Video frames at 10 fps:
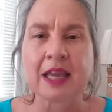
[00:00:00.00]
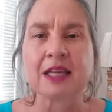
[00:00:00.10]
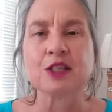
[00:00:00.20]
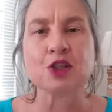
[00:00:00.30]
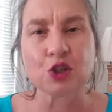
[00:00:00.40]

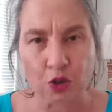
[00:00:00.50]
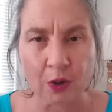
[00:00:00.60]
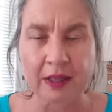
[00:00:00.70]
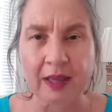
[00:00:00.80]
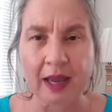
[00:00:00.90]

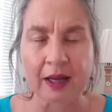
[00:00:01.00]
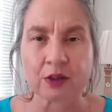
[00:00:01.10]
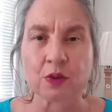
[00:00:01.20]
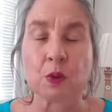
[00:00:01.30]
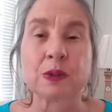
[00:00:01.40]
Enjoy the
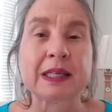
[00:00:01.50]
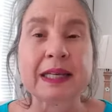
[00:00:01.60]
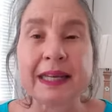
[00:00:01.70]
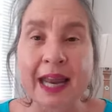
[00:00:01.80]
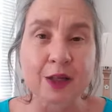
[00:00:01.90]
outdoors.
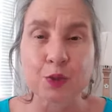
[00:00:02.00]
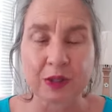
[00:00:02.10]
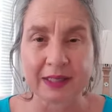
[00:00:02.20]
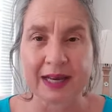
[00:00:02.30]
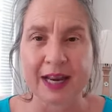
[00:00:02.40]
Connect
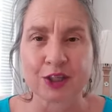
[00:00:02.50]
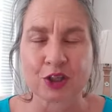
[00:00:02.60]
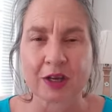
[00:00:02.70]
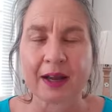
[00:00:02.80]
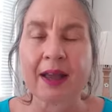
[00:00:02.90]
with
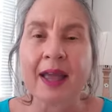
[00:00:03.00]
nature.